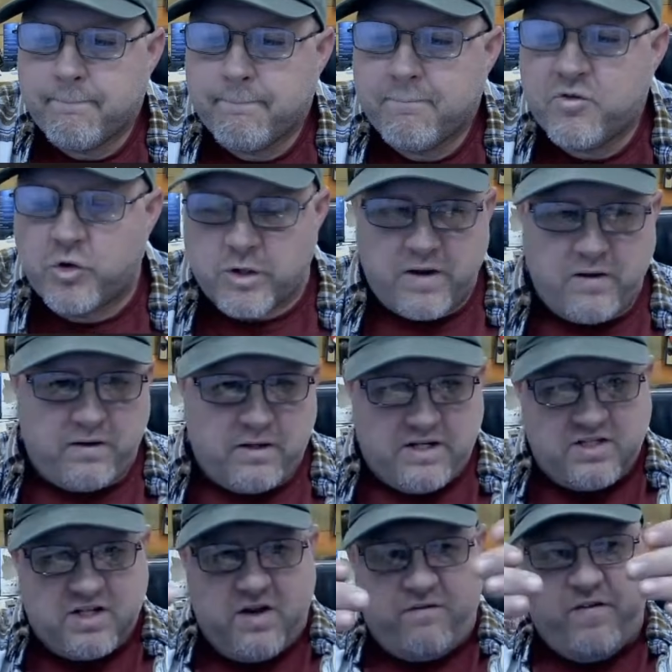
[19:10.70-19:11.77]
So they
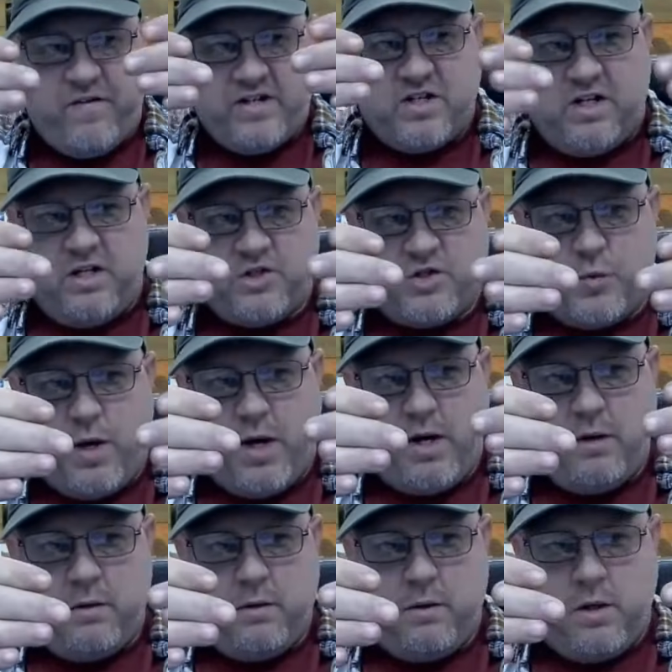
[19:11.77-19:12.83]
sit facing this way
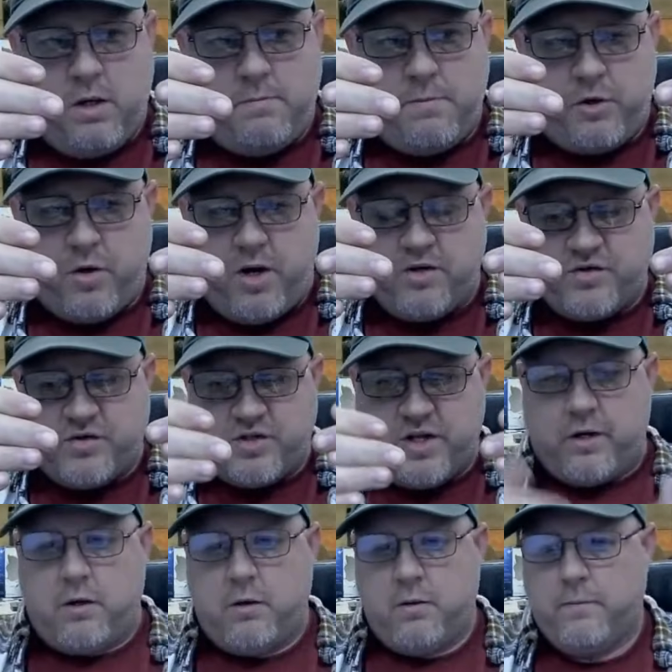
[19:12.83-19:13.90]
across the center.